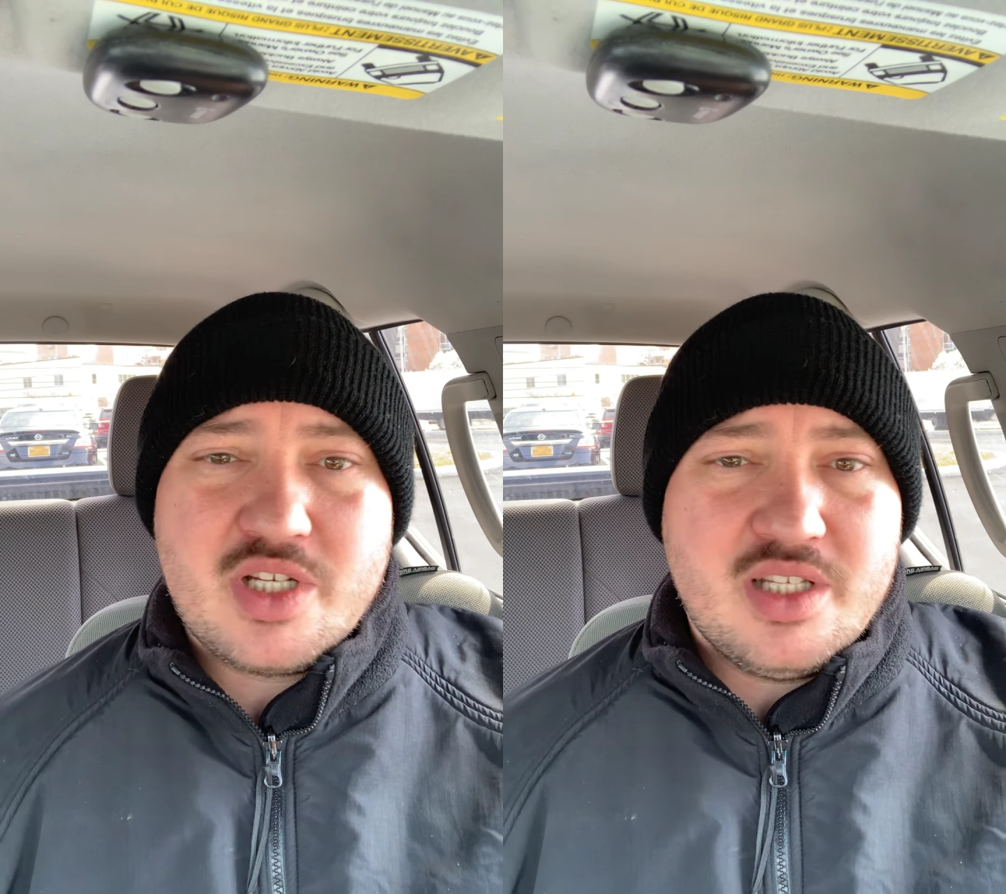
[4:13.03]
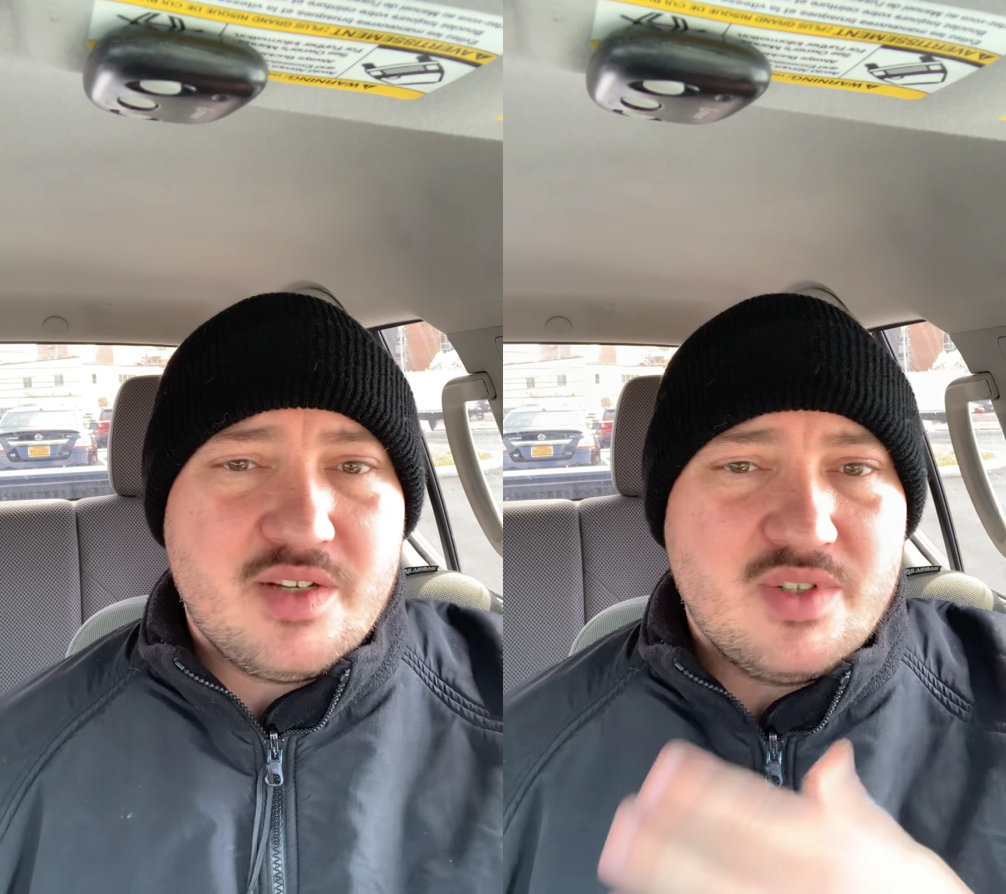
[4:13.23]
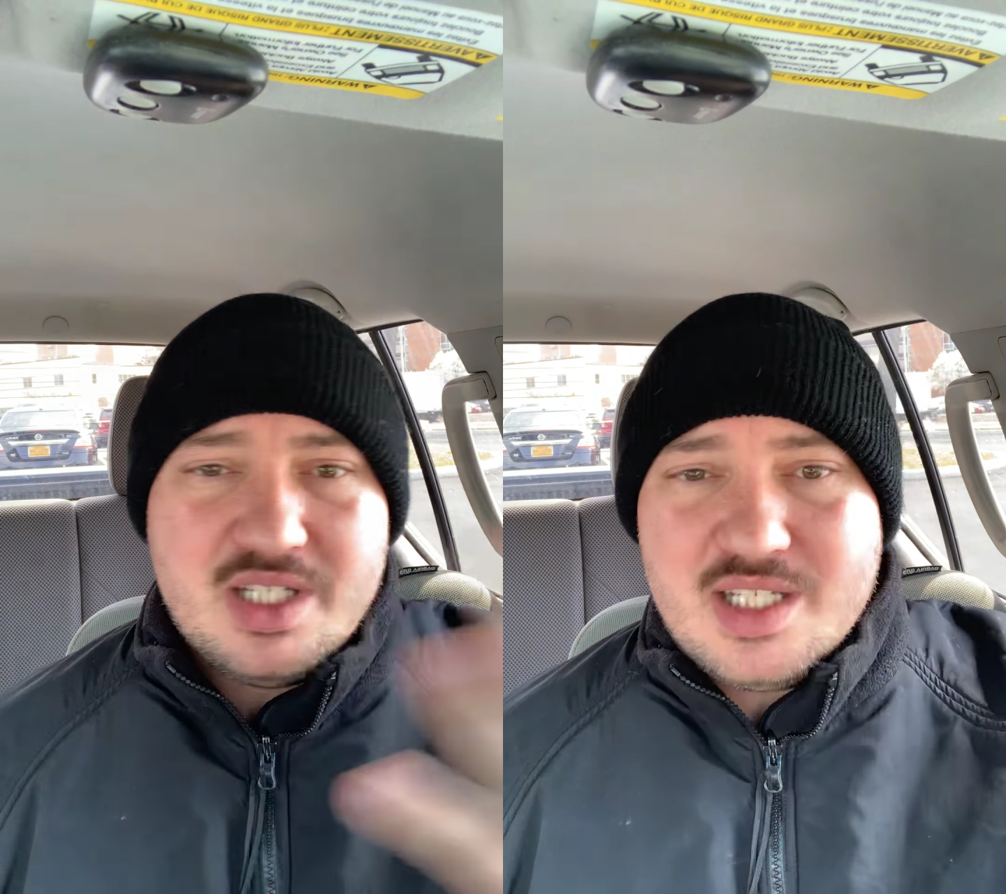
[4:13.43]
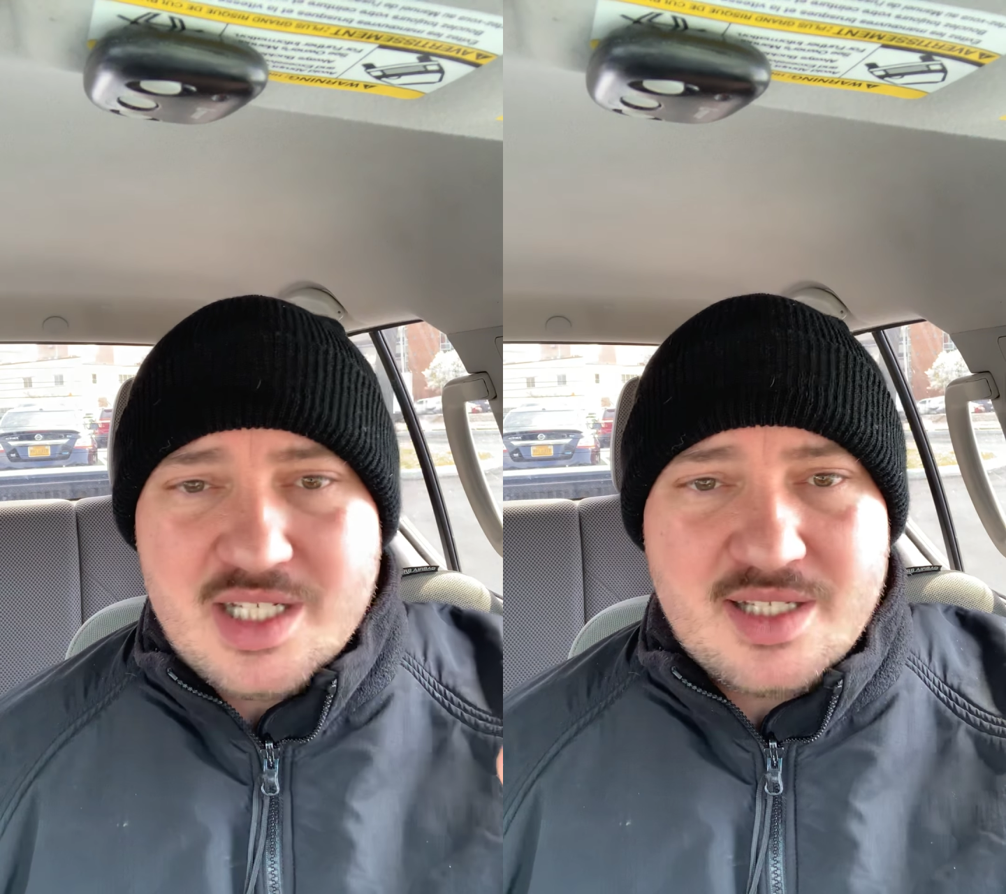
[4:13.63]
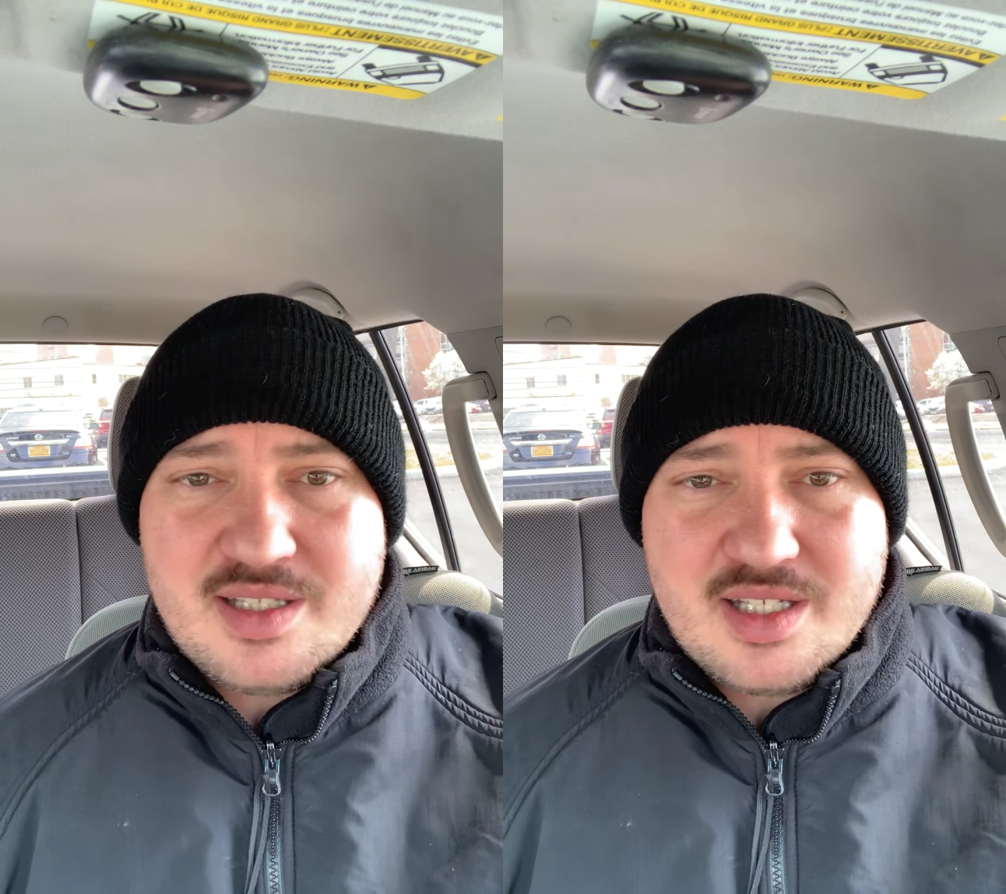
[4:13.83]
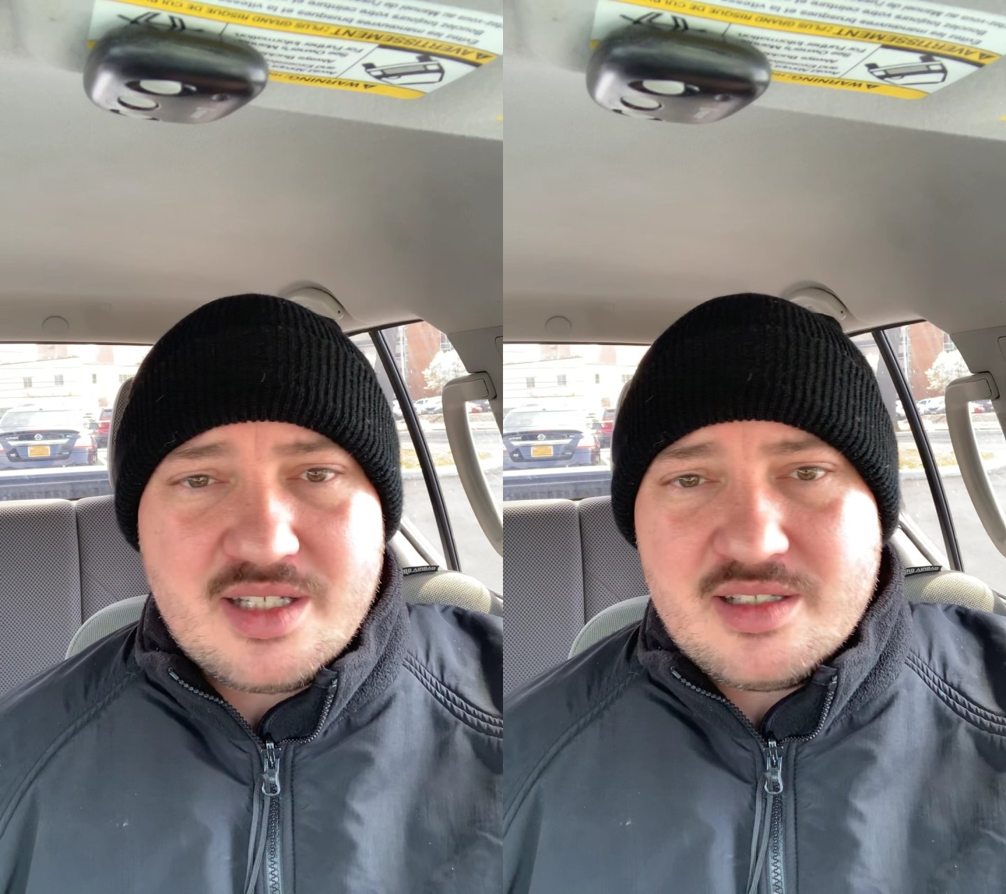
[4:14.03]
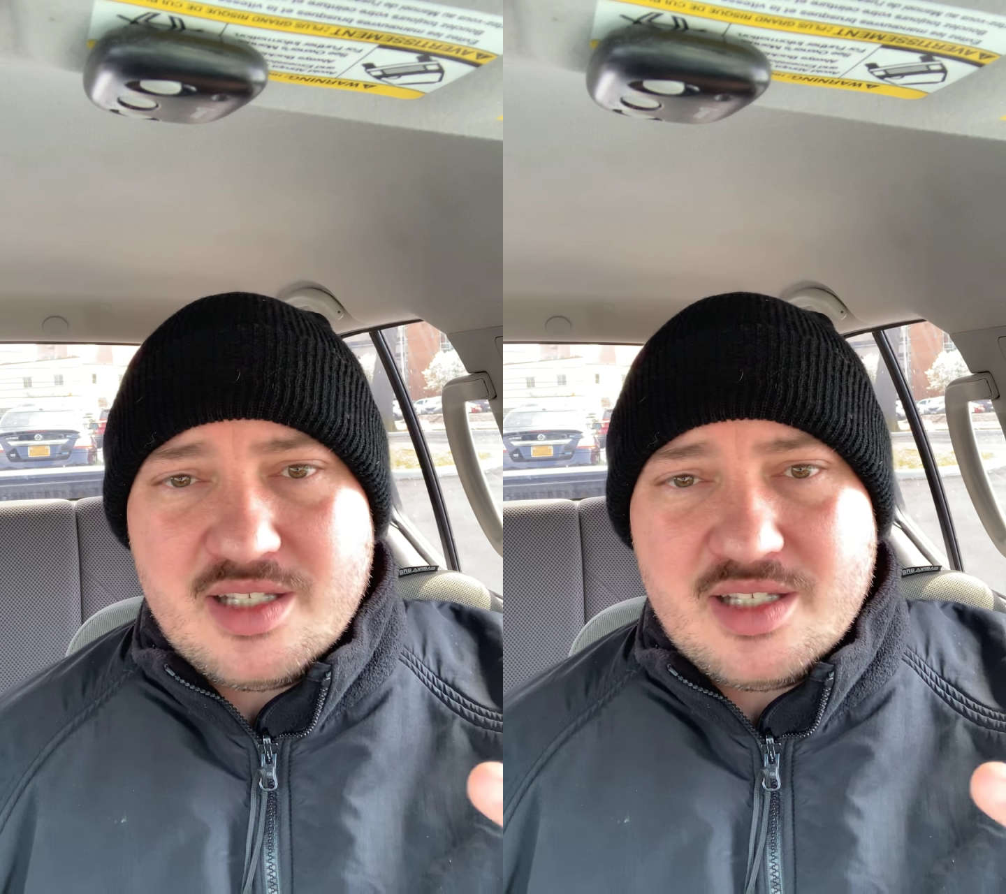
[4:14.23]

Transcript: Gunn never did anything